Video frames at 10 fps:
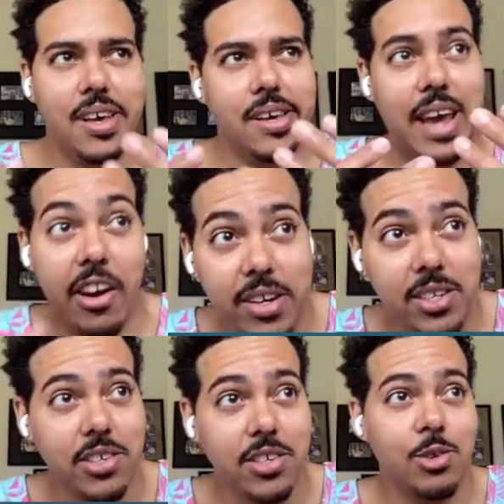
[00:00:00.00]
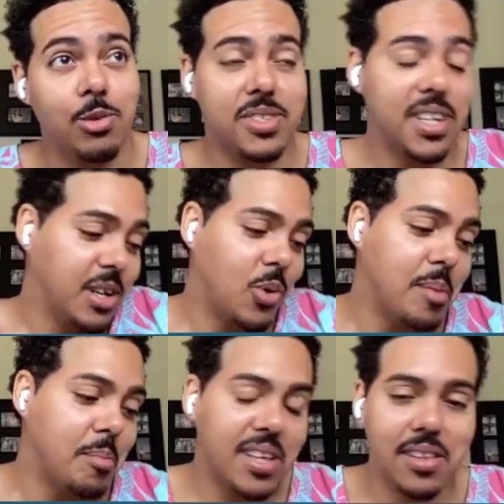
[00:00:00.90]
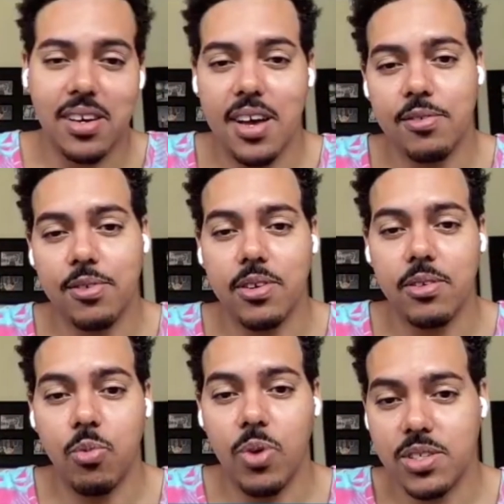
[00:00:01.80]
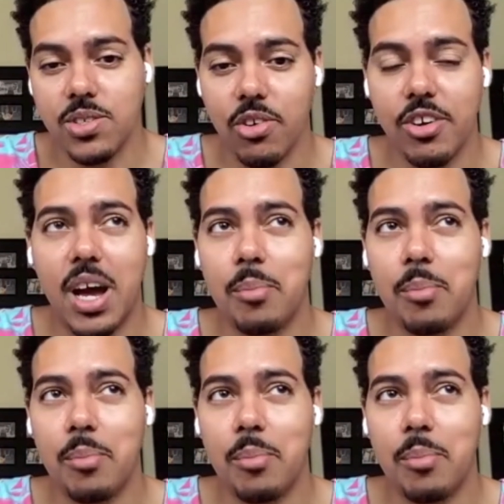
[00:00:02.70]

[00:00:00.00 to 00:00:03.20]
character who didn't quite make the cut for one story.